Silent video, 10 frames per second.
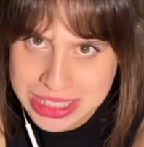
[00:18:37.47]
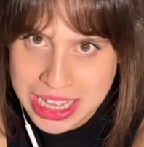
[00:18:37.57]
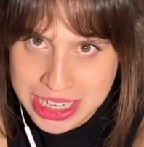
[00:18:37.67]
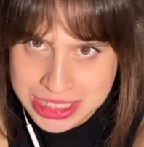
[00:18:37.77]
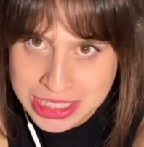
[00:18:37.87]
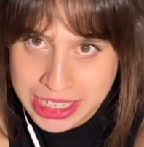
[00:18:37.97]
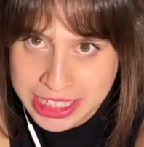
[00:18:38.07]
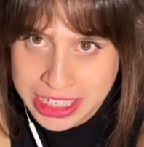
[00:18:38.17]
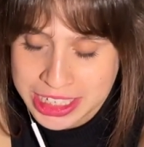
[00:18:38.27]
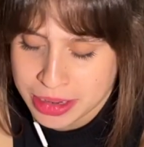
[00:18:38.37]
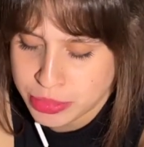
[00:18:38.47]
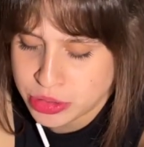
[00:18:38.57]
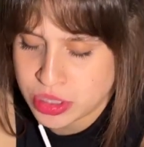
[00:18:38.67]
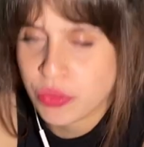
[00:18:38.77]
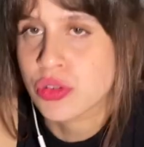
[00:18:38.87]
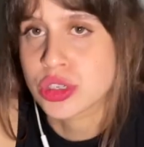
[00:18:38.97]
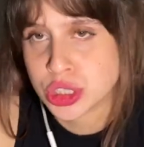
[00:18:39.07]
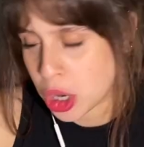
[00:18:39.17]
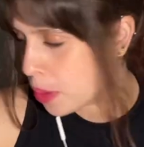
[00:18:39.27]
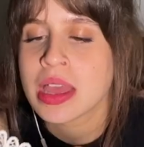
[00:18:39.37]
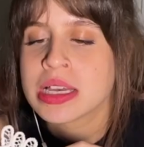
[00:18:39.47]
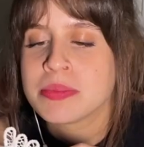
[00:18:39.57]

That is the technique that I'm using for the top.